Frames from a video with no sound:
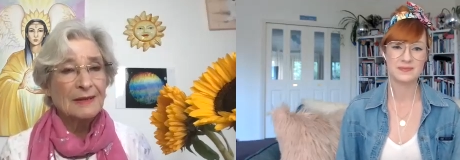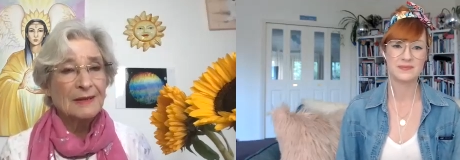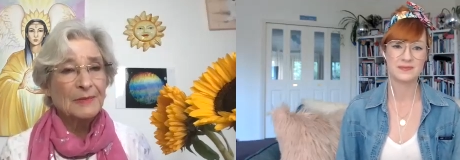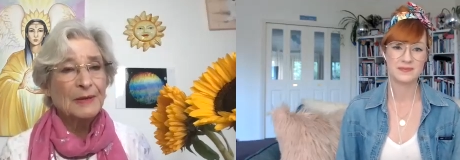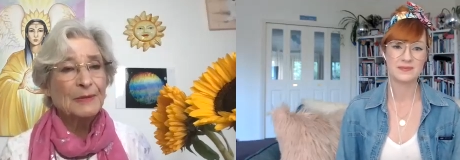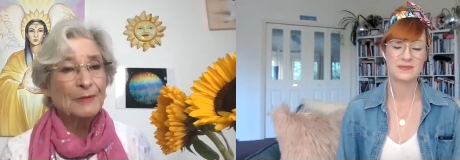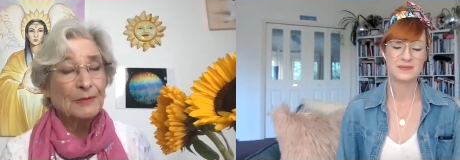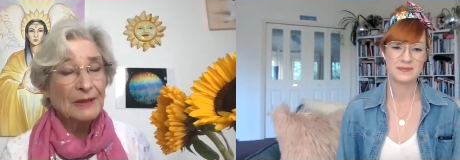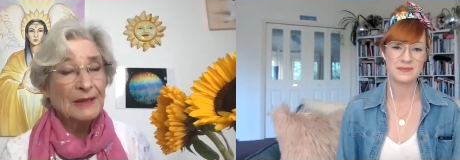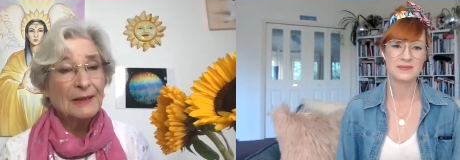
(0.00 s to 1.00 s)
Speaker 1: that people
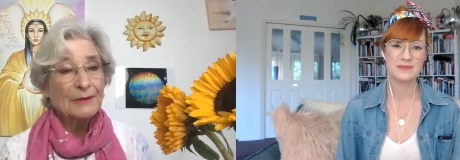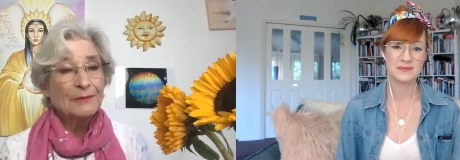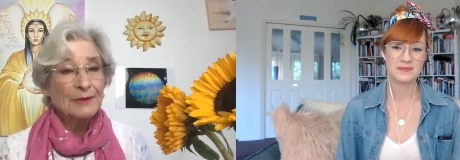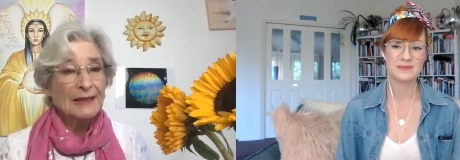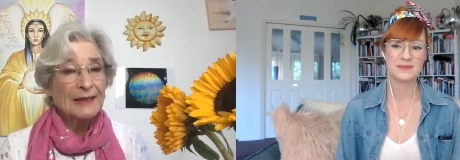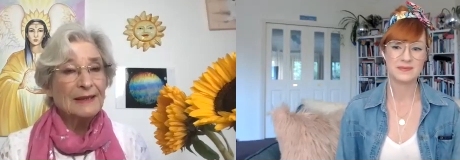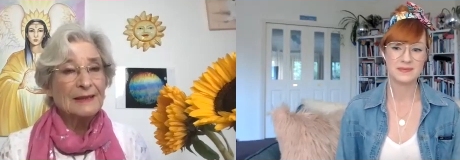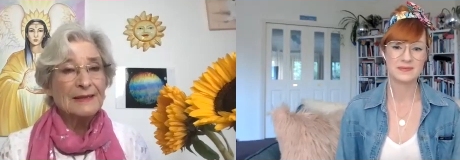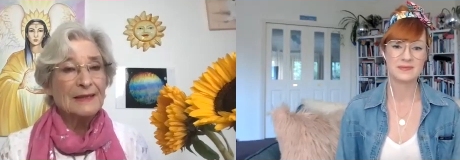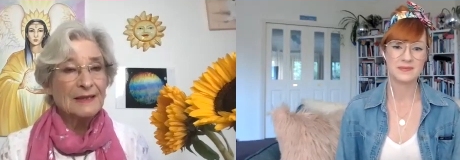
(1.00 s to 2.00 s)
really, really
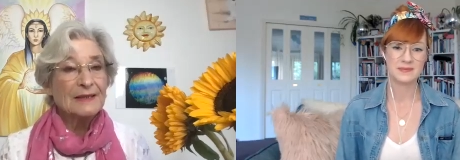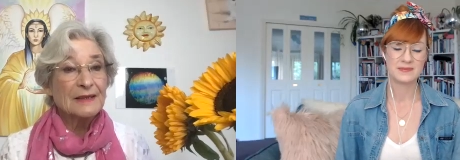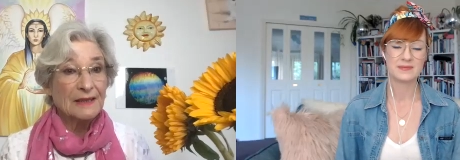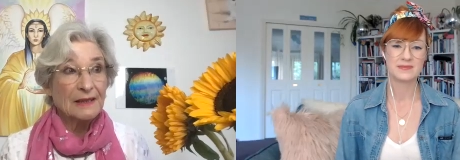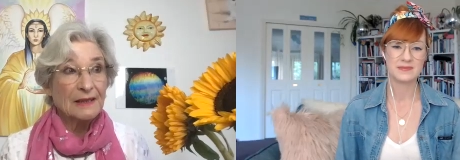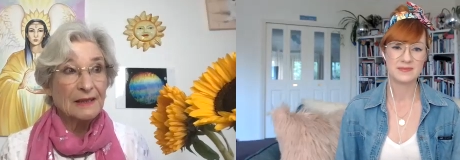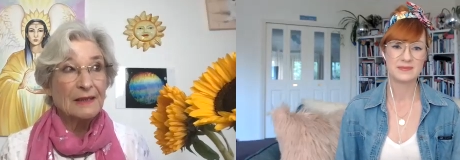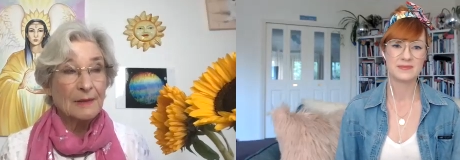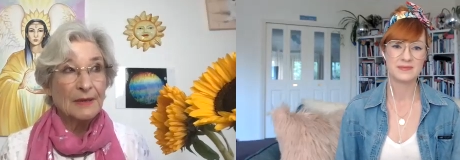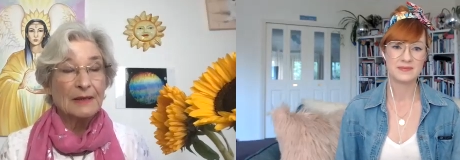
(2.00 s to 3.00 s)
can sense it
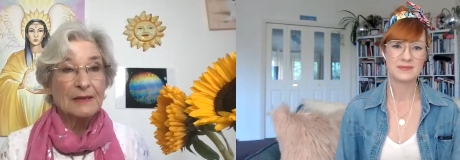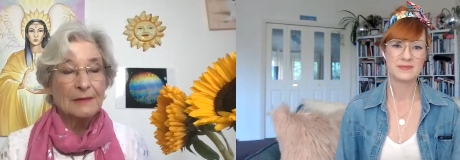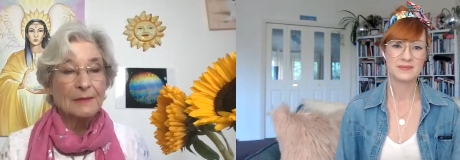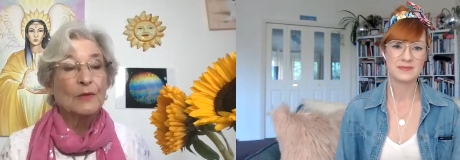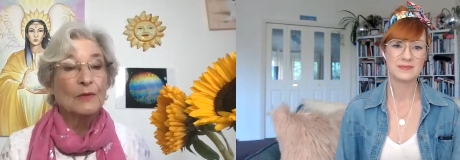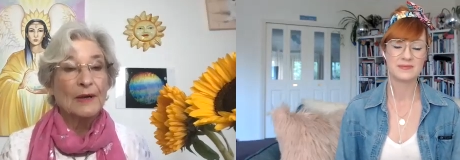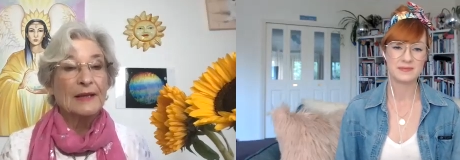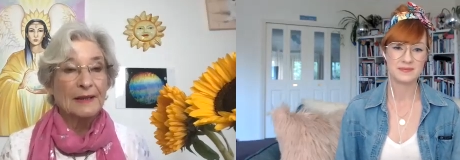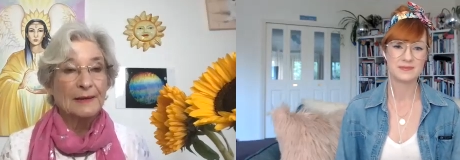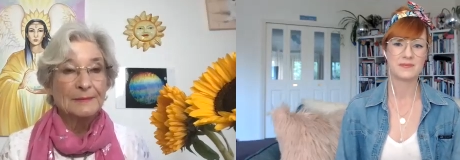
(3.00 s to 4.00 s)
coming into them
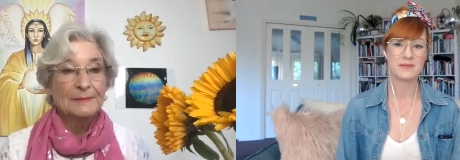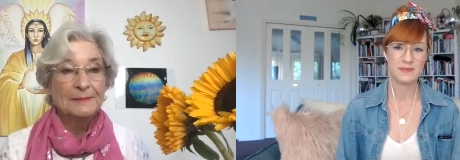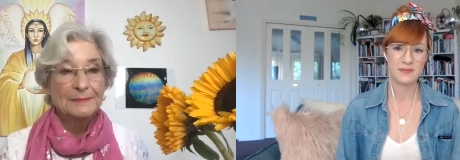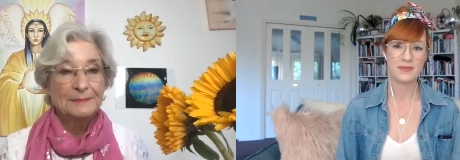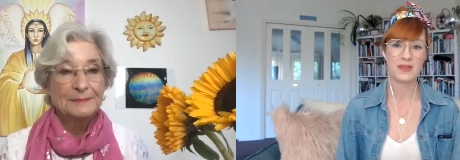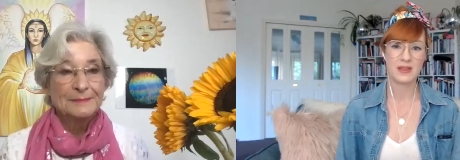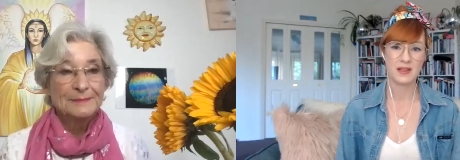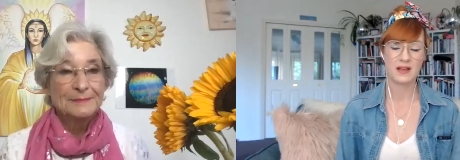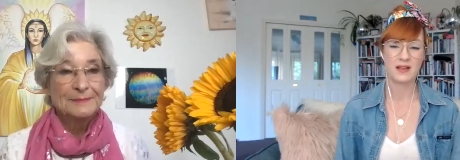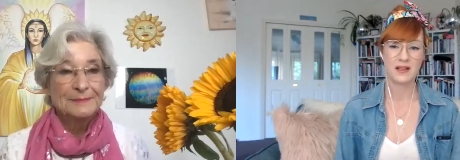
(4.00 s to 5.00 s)
already.
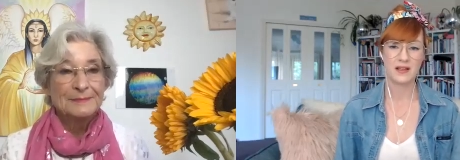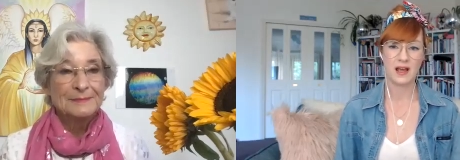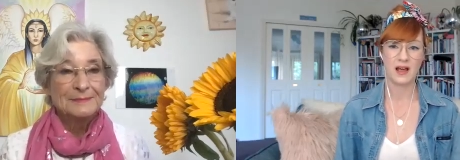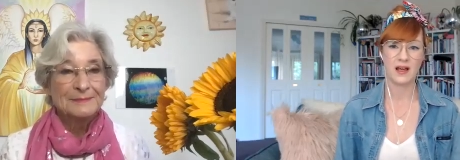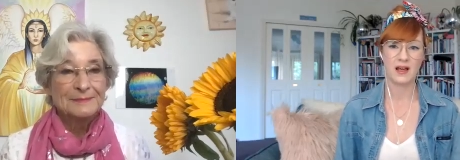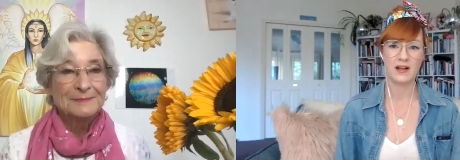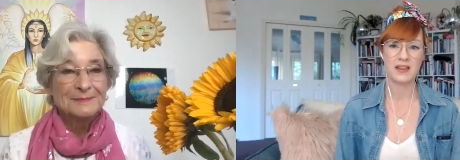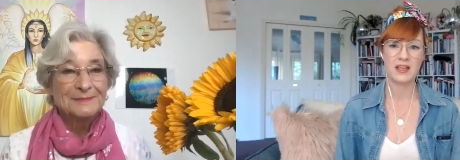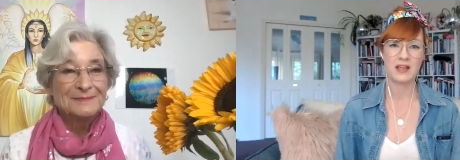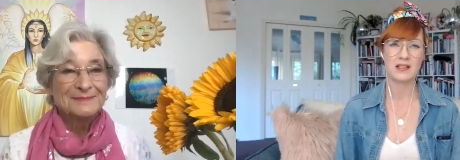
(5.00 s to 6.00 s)
Speaker 2: Yeah, and
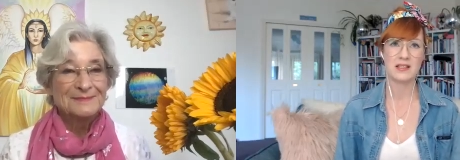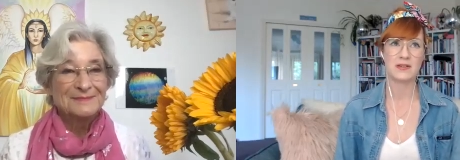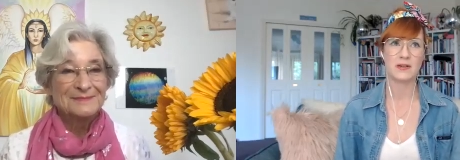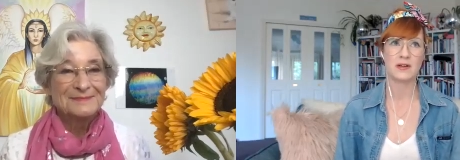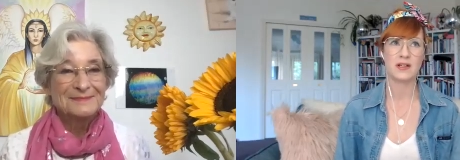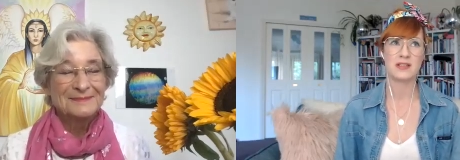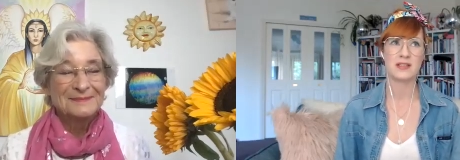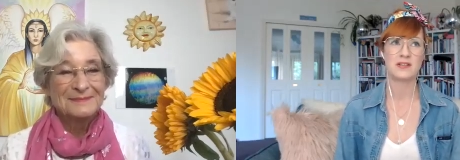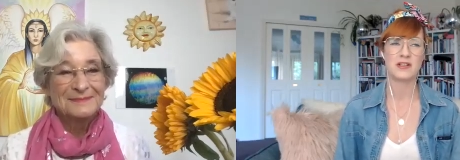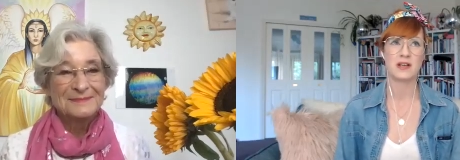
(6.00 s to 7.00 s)
I think it's so
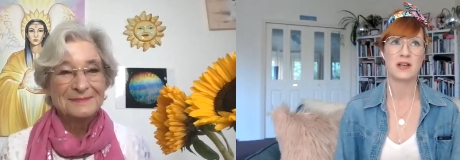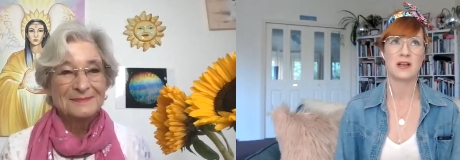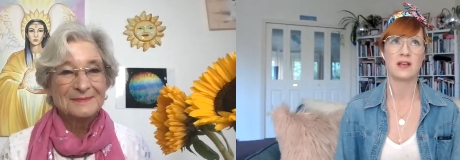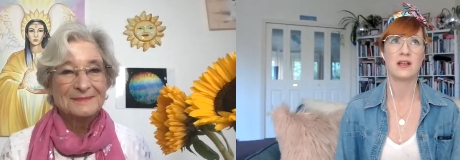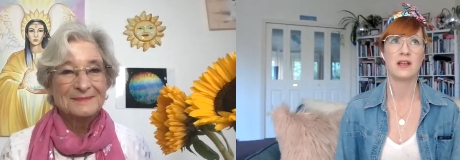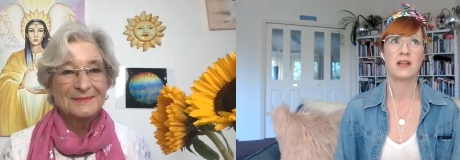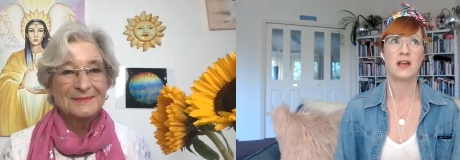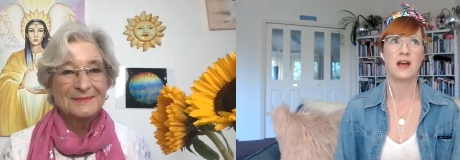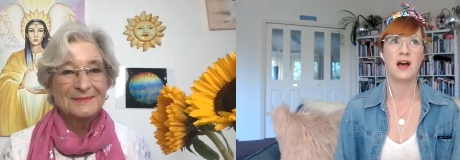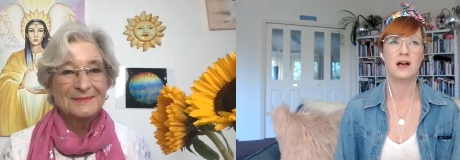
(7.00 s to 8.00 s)
it's such a
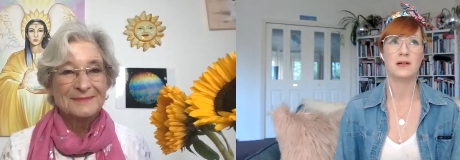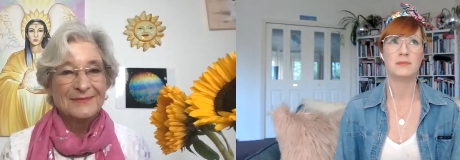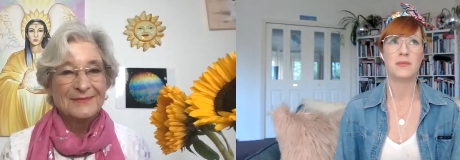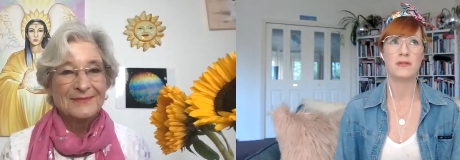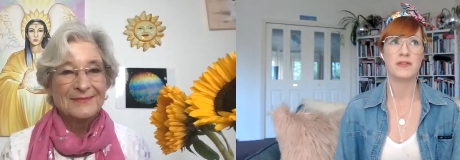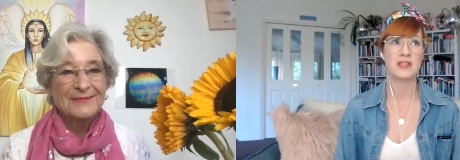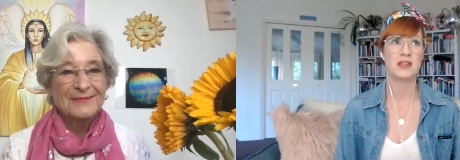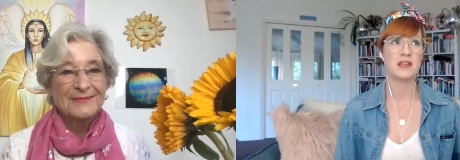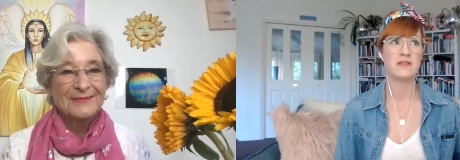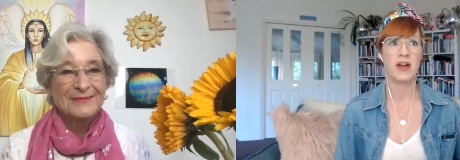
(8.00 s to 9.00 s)
um,
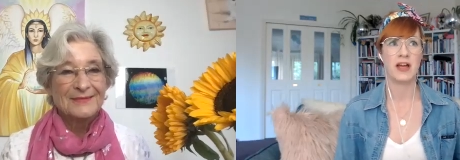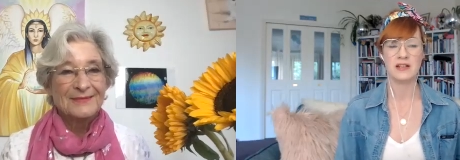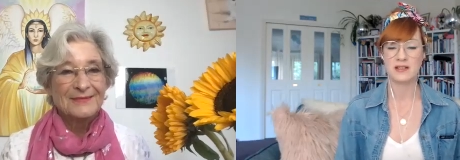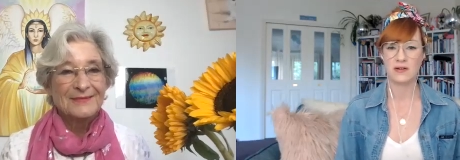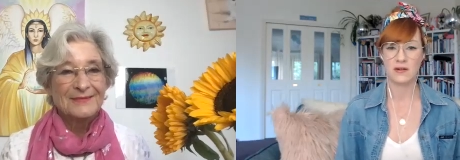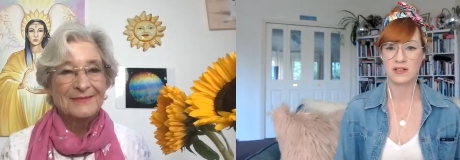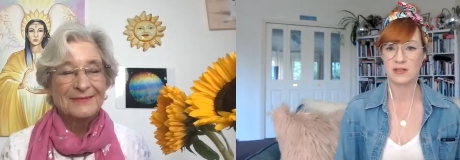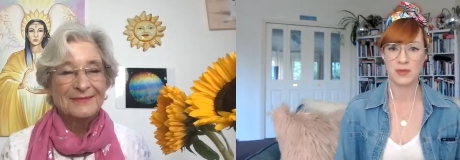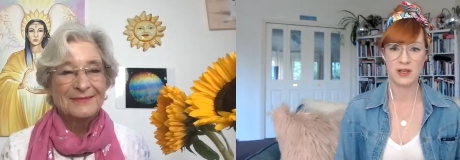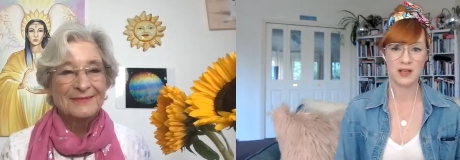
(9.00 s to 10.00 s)
obviously the event is going
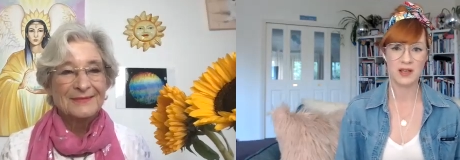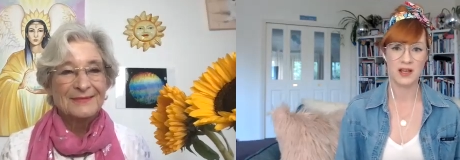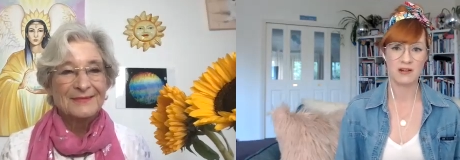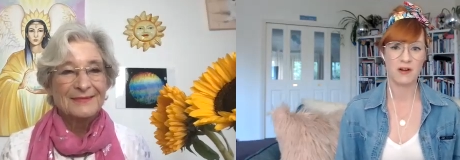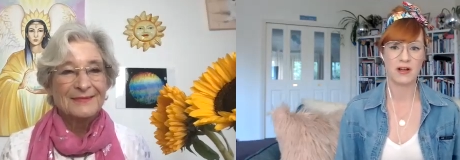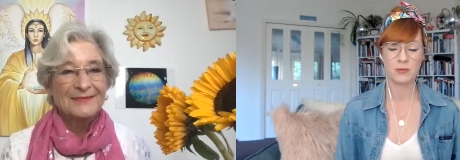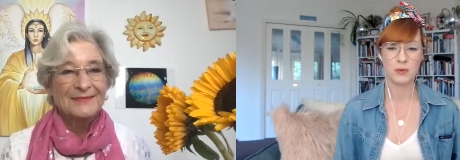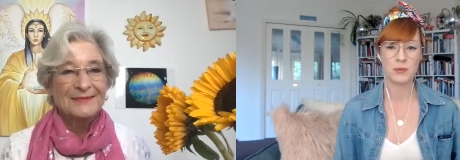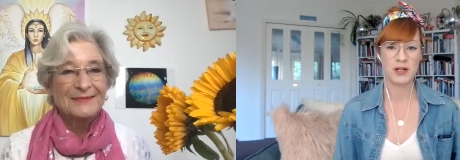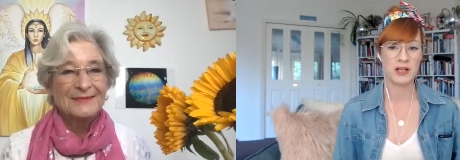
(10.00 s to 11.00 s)
to be incredible, but